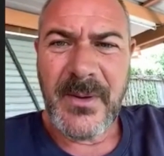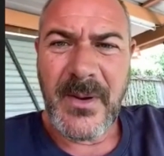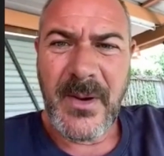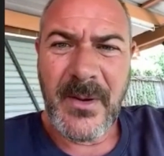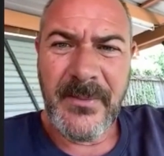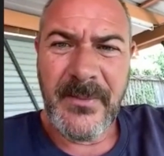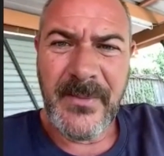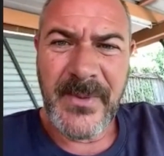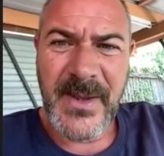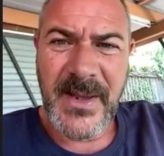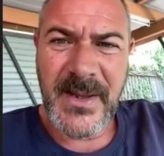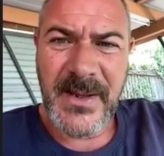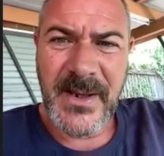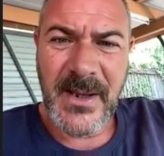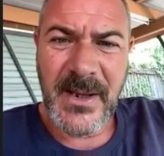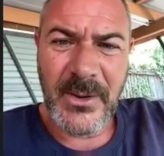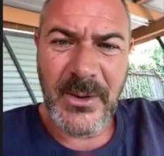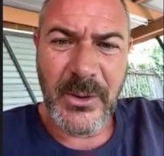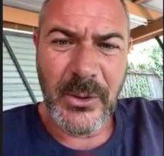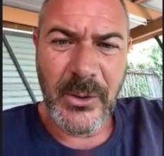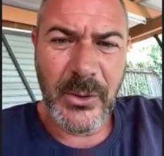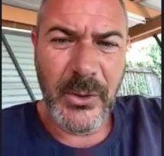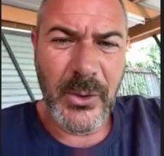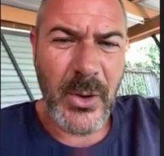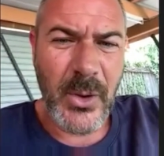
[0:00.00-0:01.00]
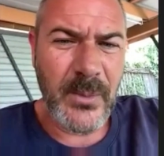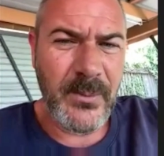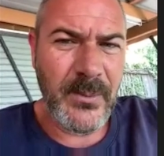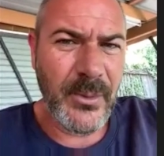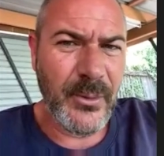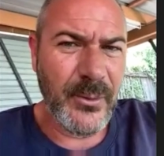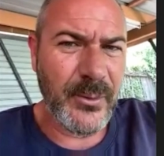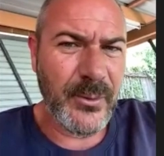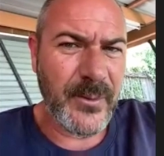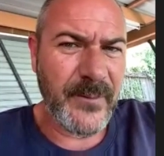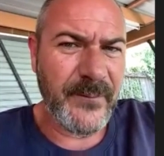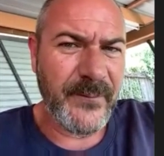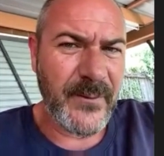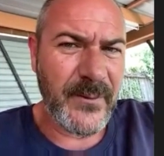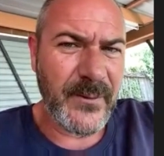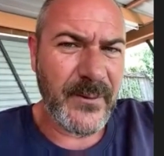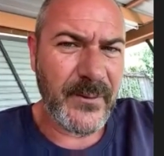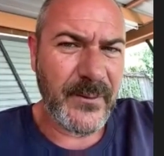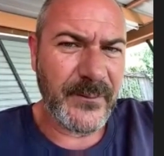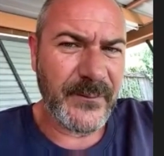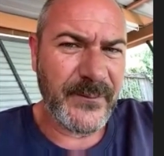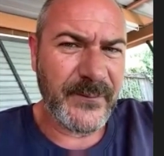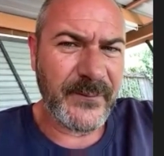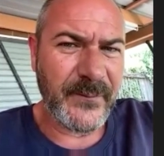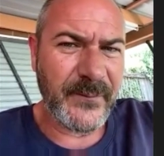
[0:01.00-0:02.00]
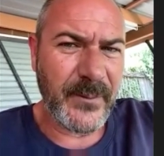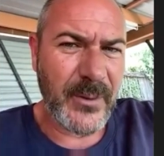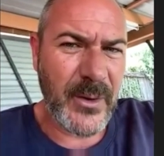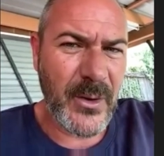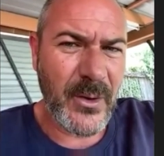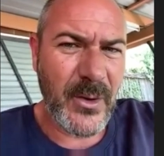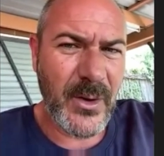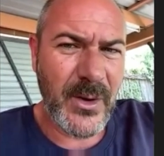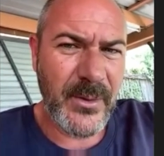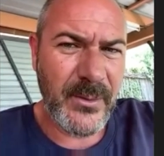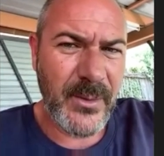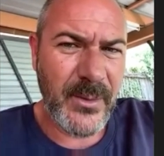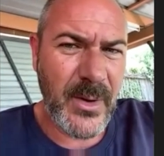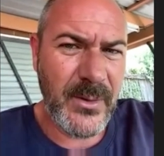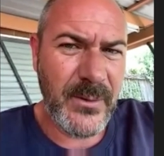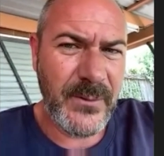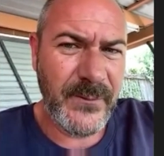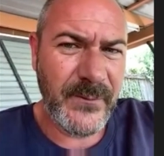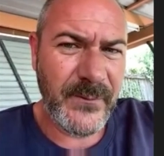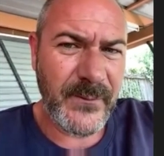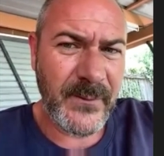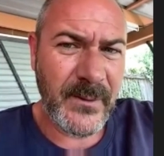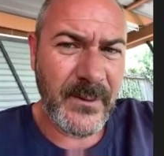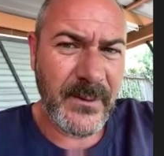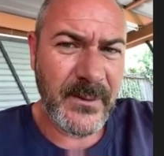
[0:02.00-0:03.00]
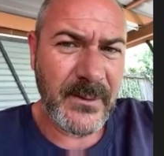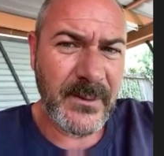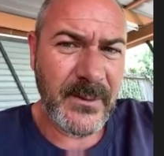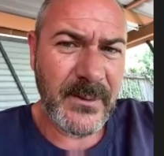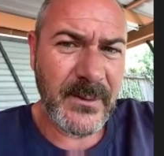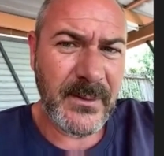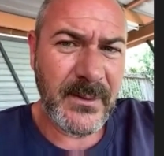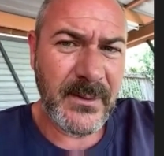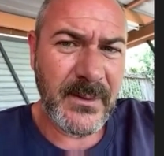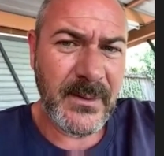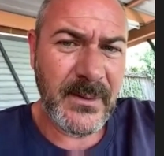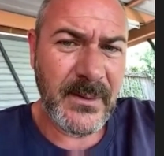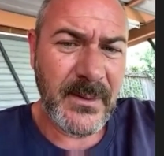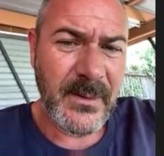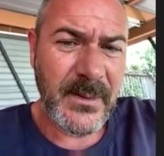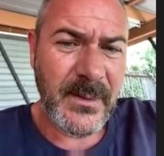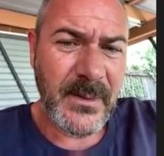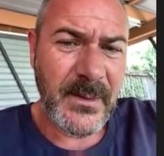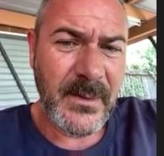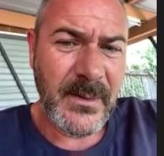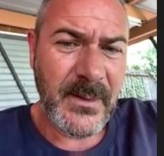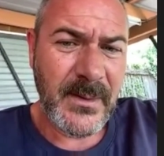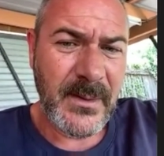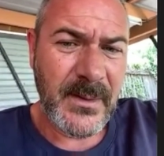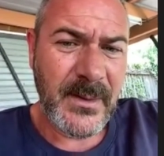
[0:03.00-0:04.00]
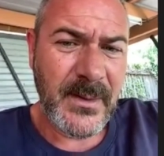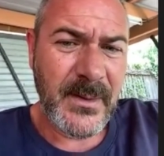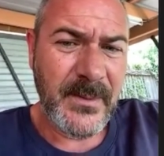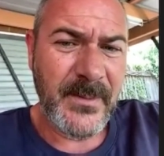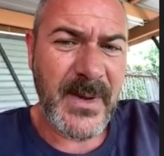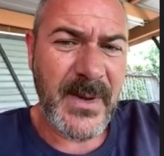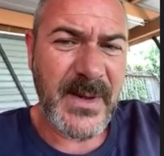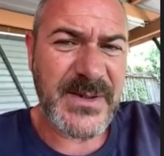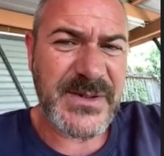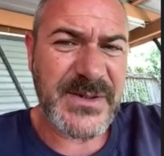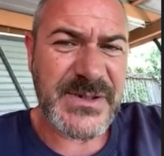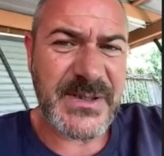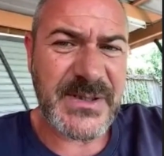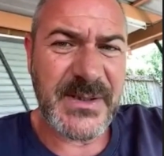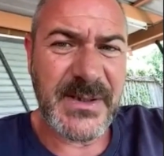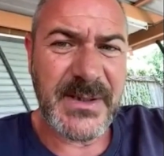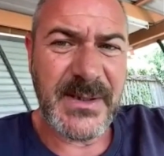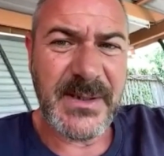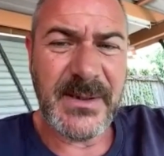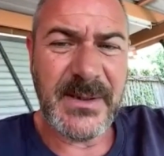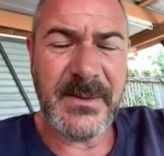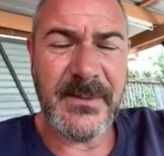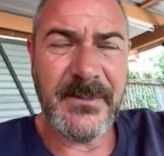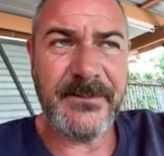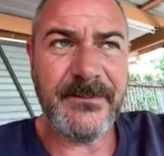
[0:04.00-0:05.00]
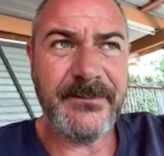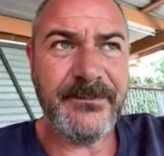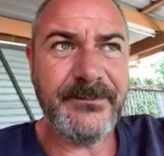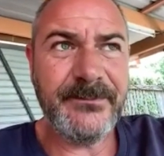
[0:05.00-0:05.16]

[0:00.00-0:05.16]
I'm getting a lot more referrals from chiros. I'm actually,